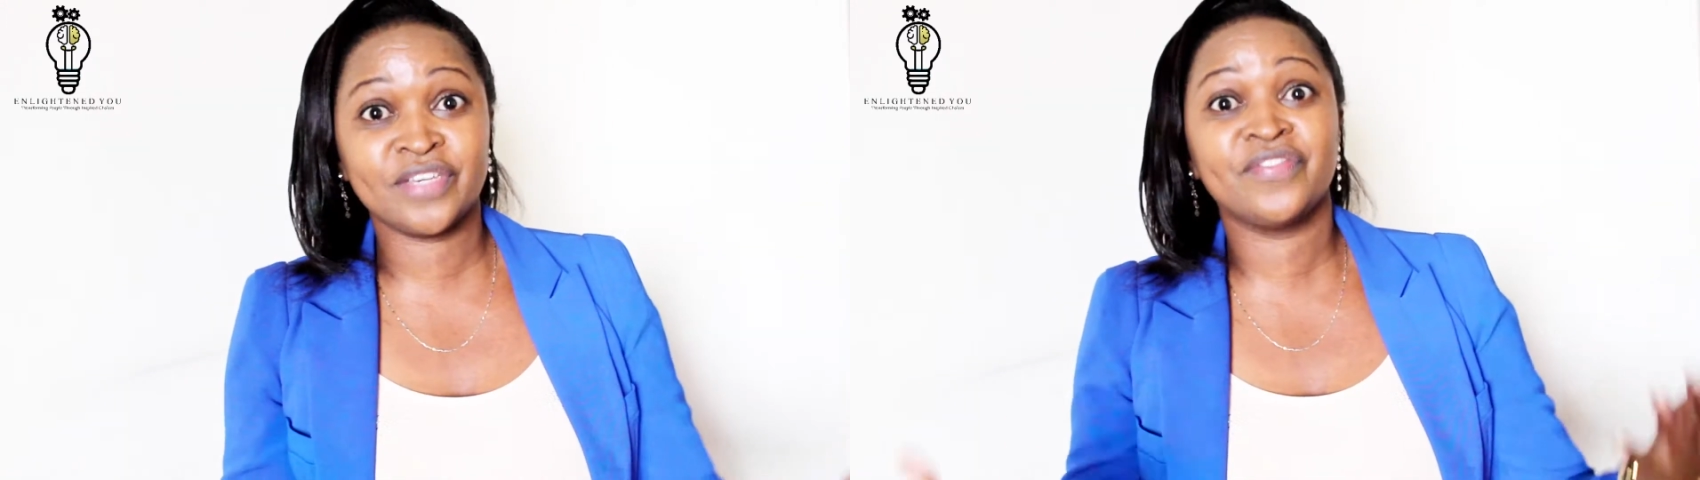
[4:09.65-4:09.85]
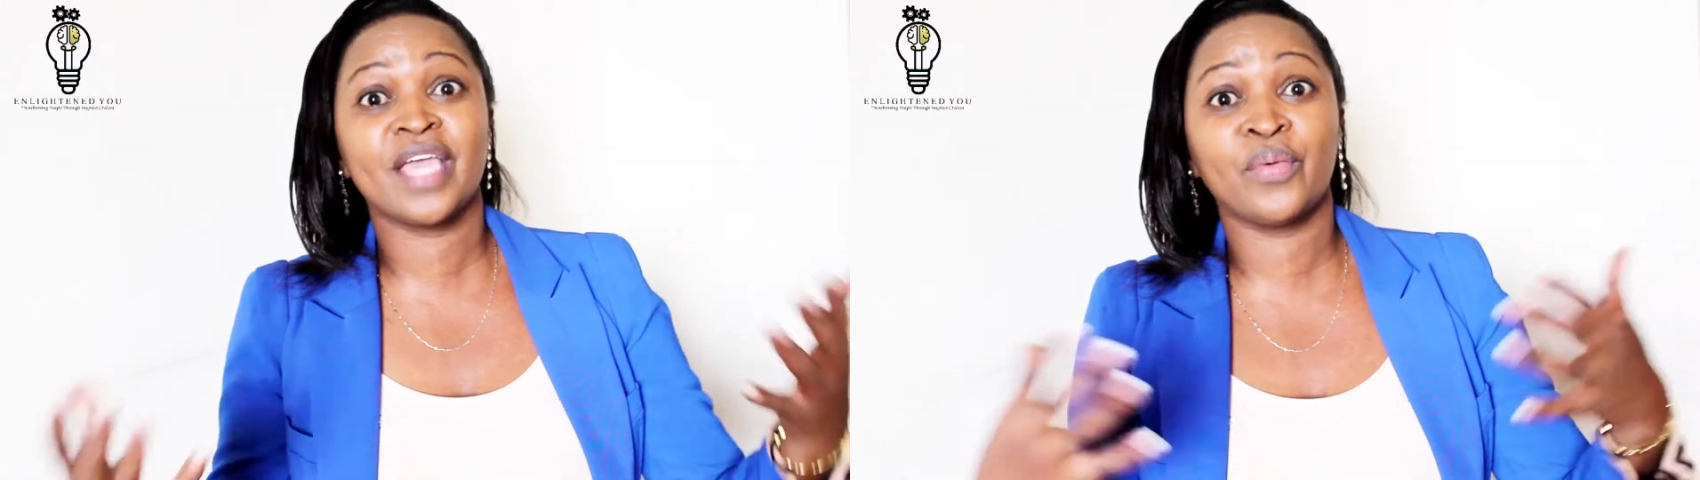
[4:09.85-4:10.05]

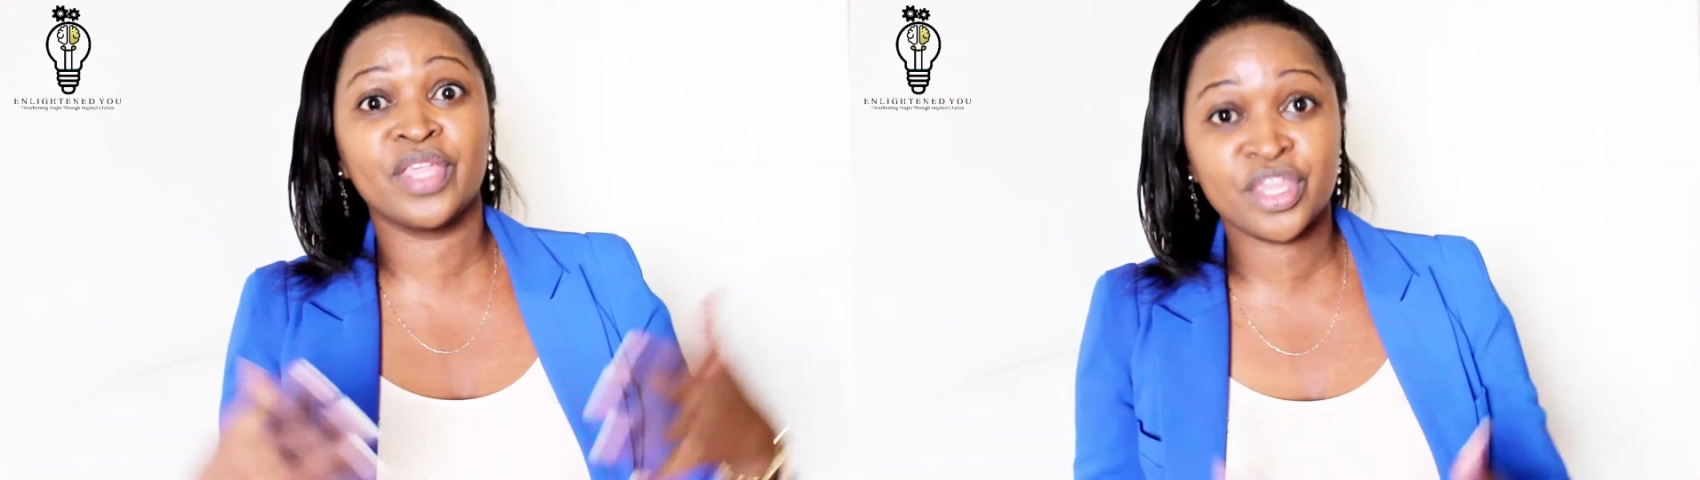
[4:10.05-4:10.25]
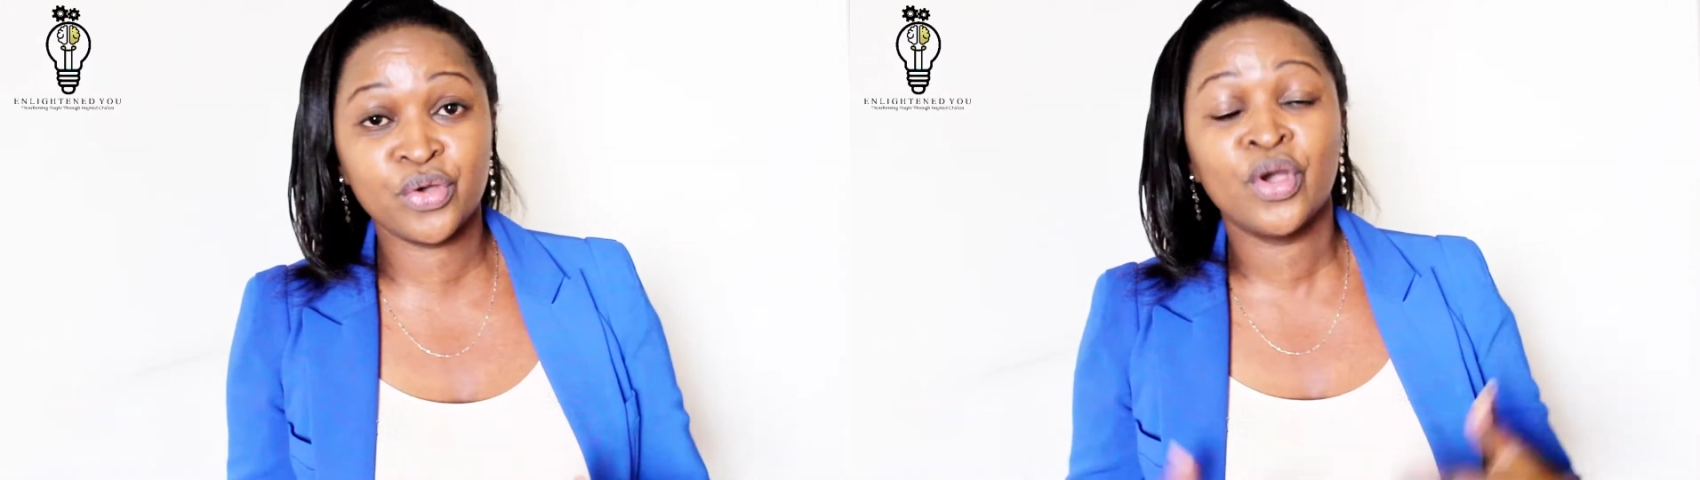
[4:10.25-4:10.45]
If they are
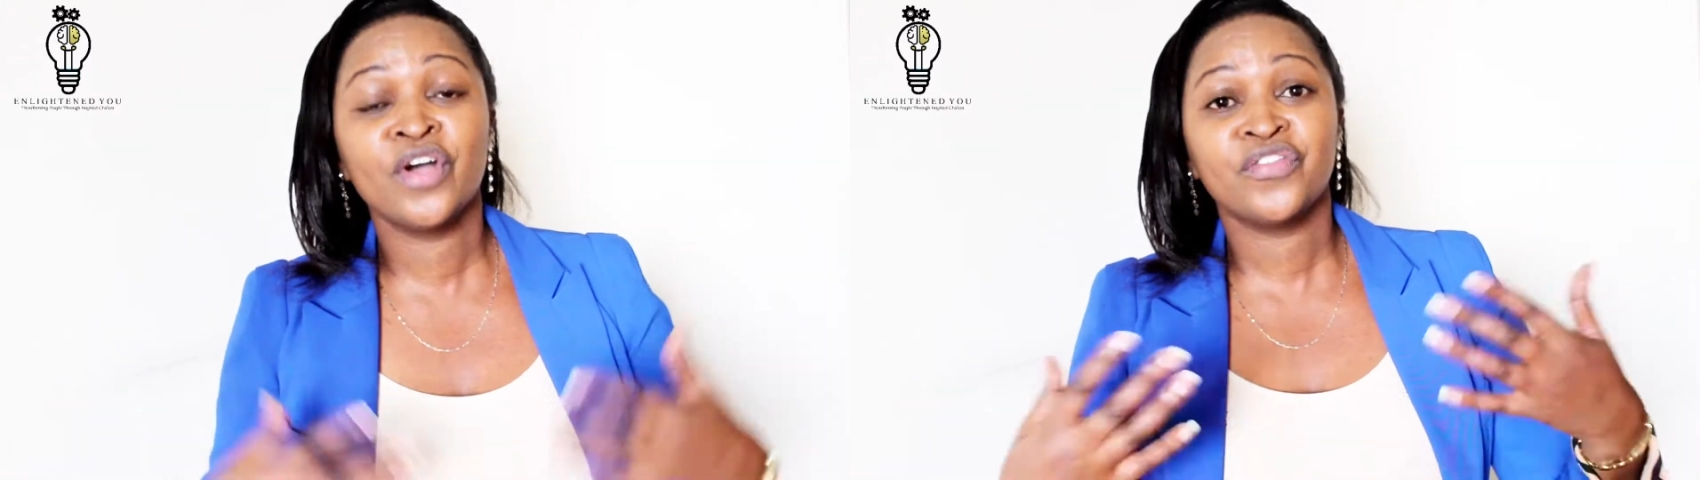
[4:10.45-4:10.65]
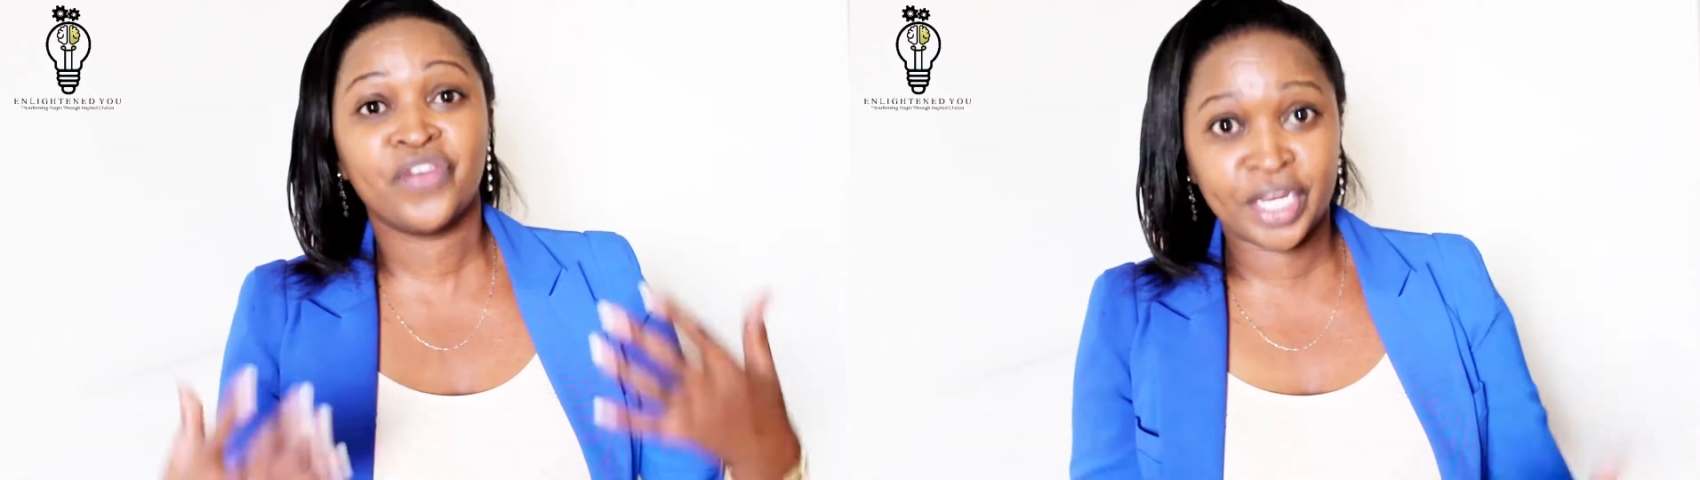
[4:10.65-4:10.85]
with
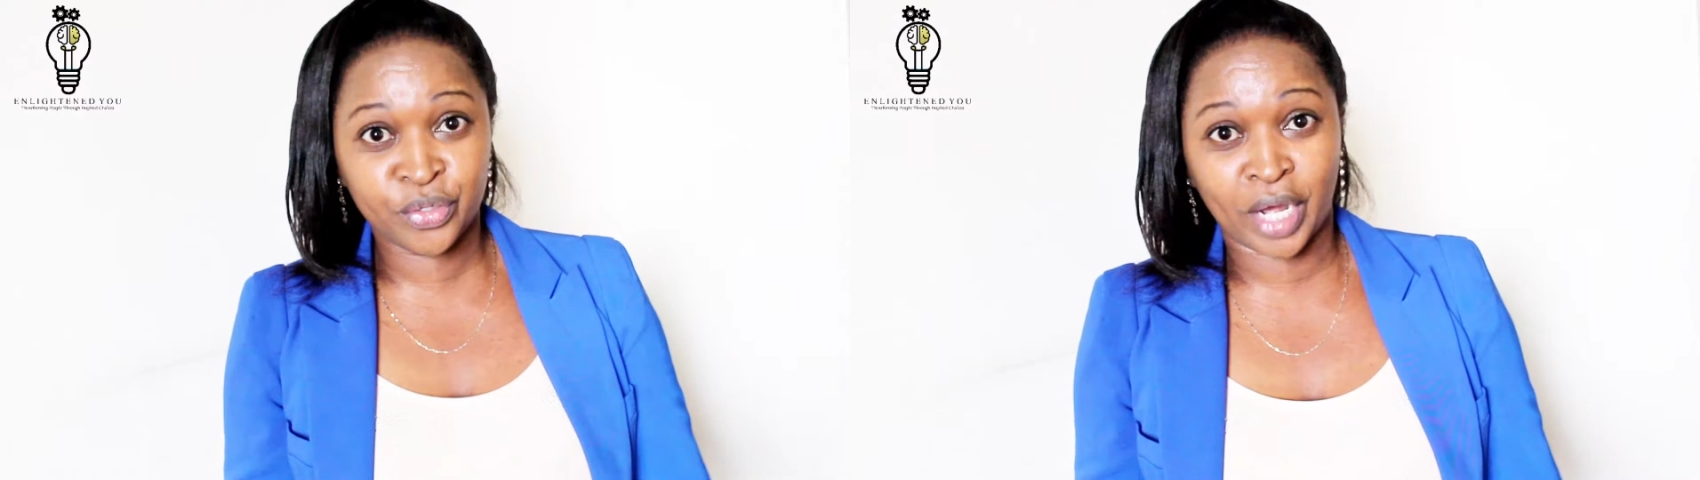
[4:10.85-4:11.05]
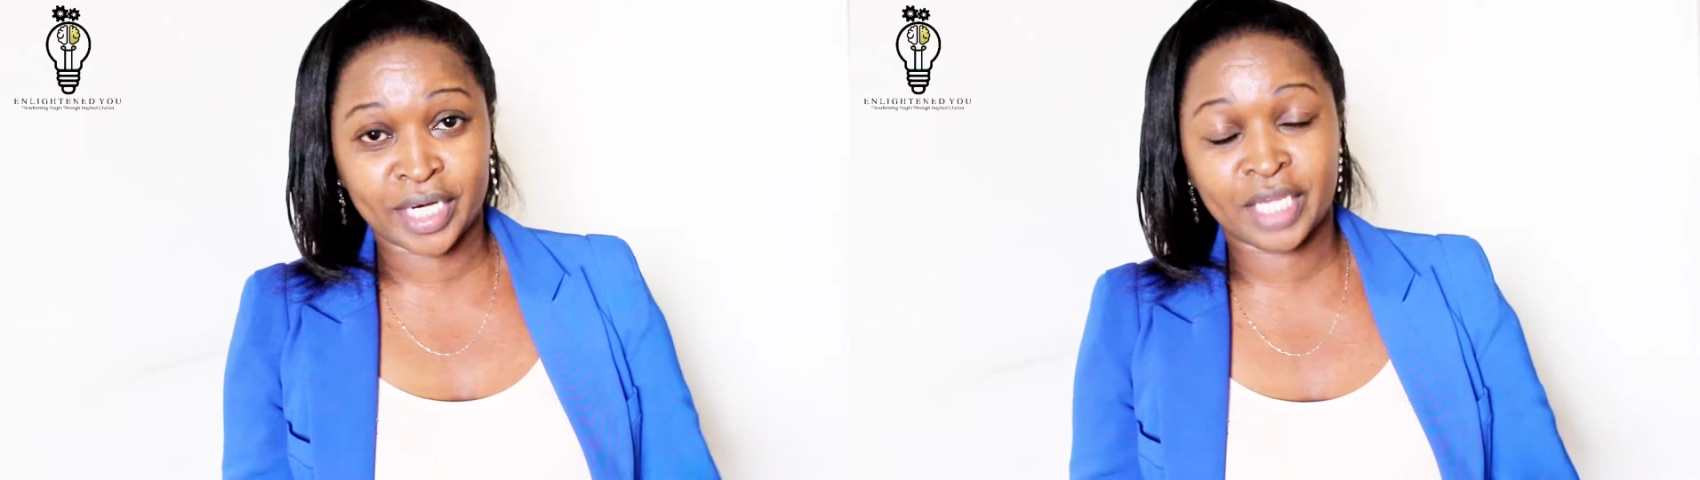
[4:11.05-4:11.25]
you, fine,
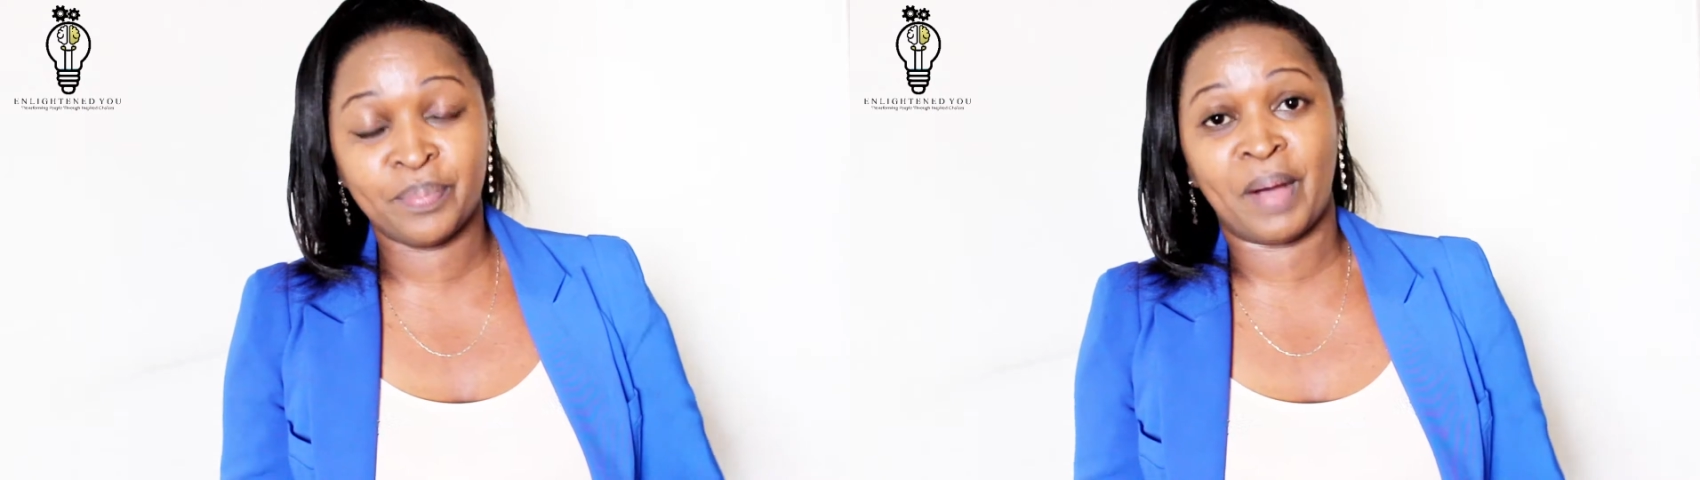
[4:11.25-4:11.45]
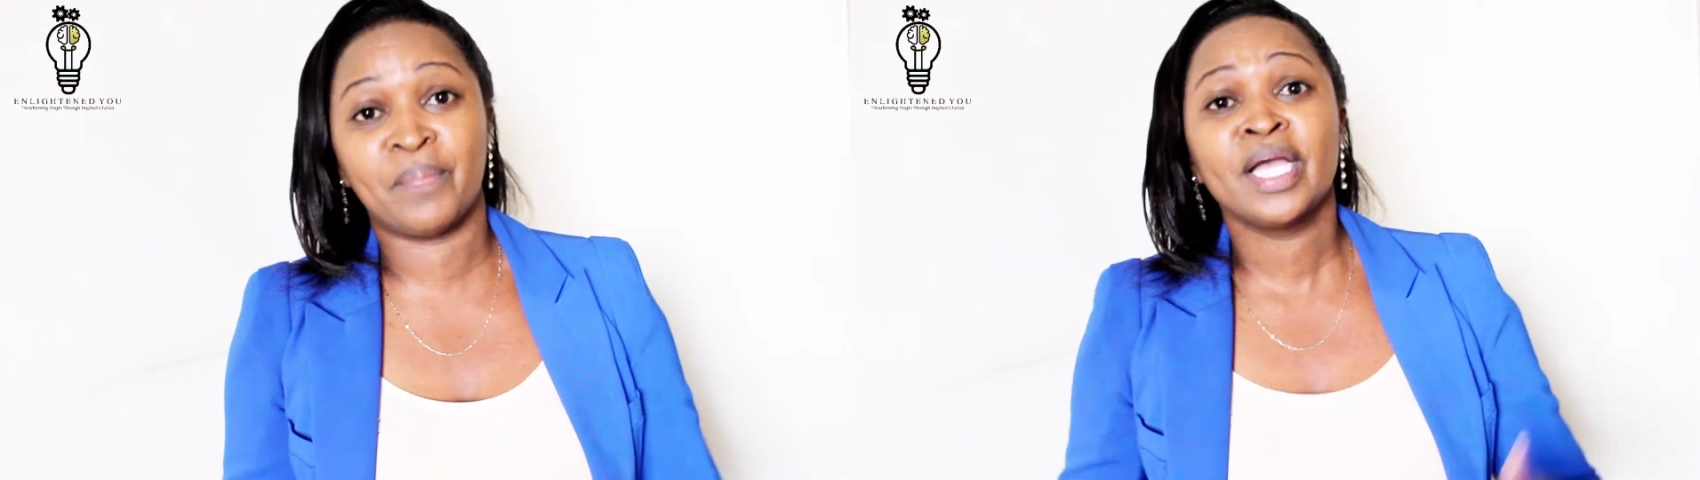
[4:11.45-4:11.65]
you can
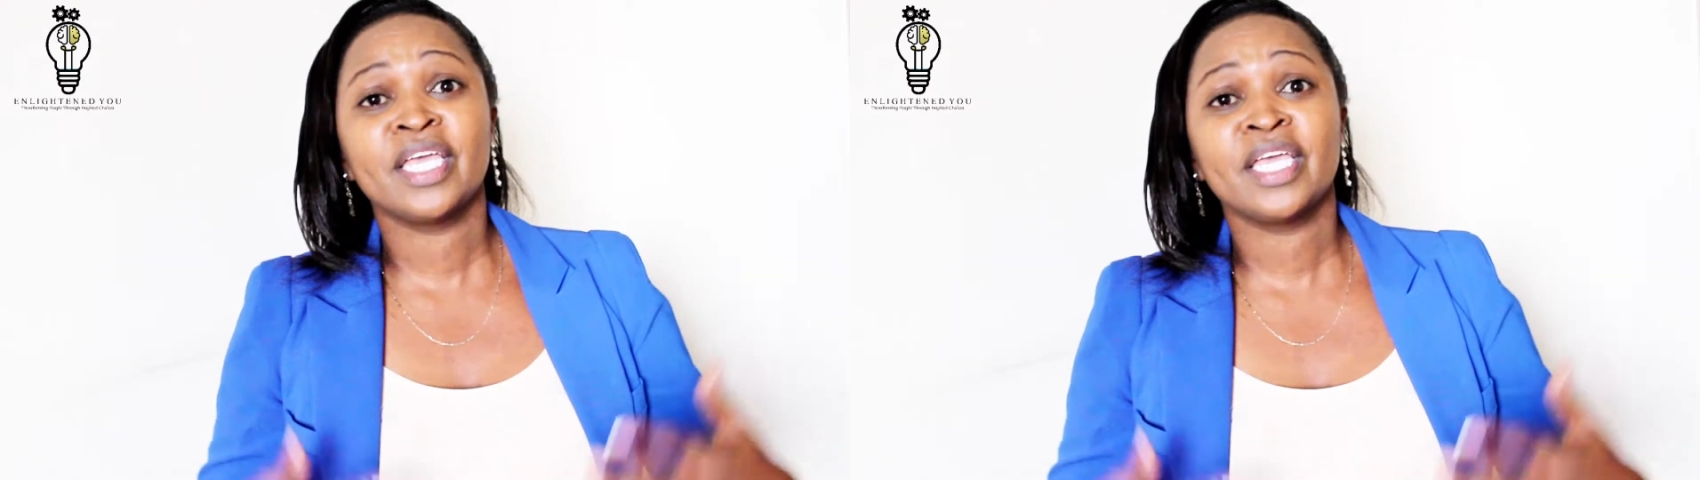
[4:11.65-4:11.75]
keep up.